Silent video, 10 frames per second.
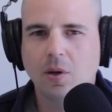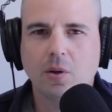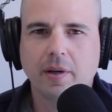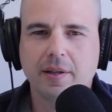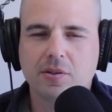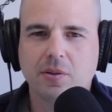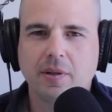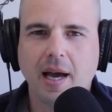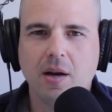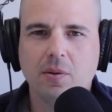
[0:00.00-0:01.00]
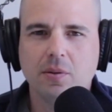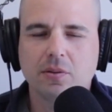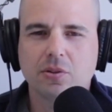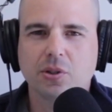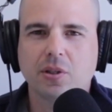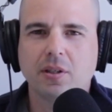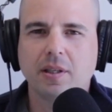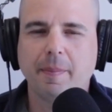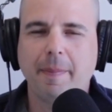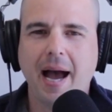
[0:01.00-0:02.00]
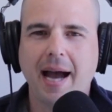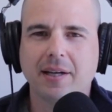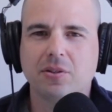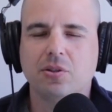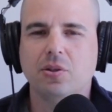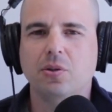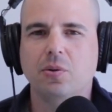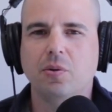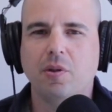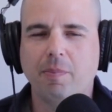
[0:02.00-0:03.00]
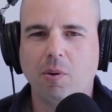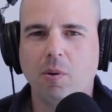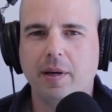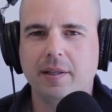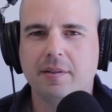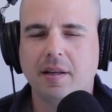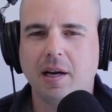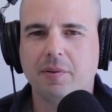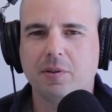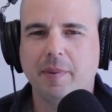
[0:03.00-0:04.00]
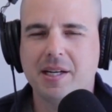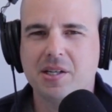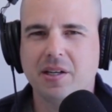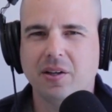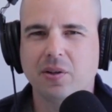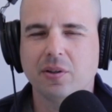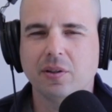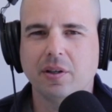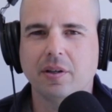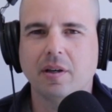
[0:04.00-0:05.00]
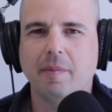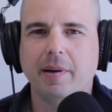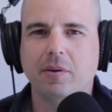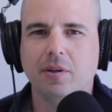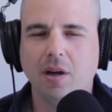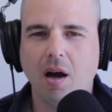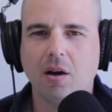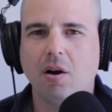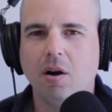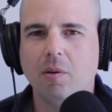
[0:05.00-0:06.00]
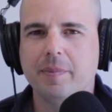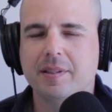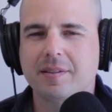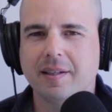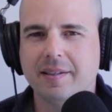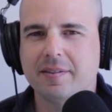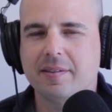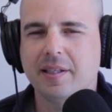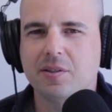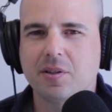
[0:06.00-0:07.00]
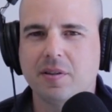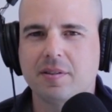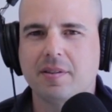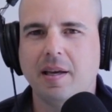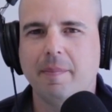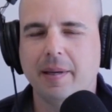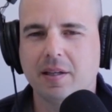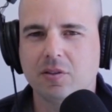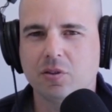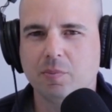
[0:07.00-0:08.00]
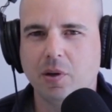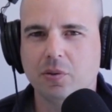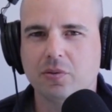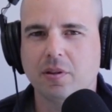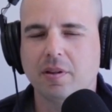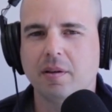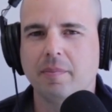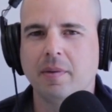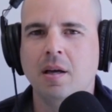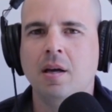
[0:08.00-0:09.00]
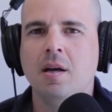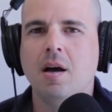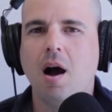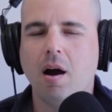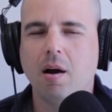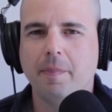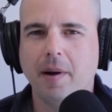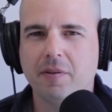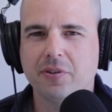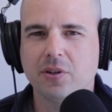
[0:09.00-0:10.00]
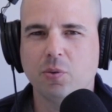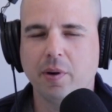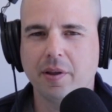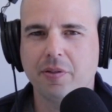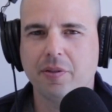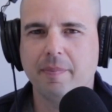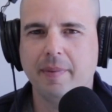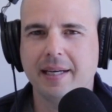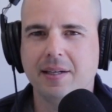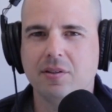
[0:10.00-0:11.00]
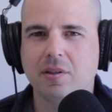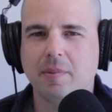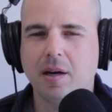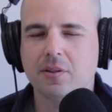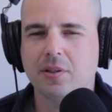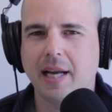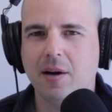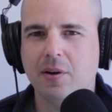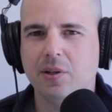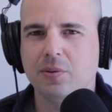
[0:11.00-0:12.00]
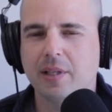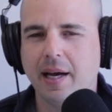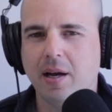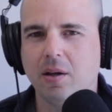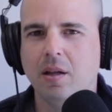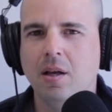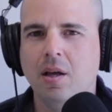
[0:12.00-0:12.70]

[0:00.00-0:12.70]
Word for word: Okay, so now circling back to the point that I was mentioning earlier about not all bisglycinates are the same because most of them are buffered with magnesium oxide. How do you tell?